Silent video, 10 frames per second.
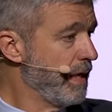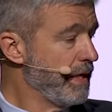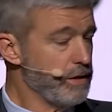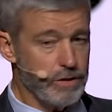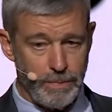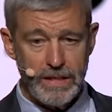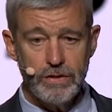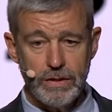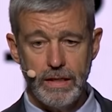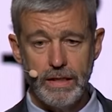and
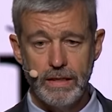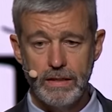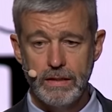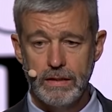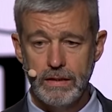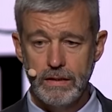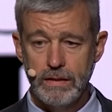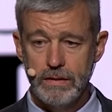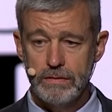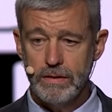especially
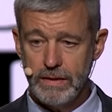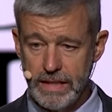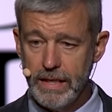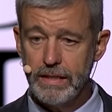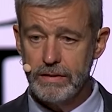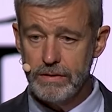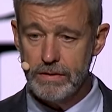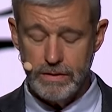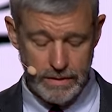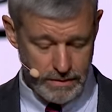to the
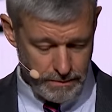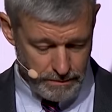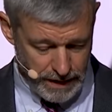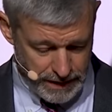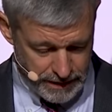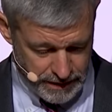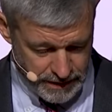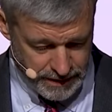king's men.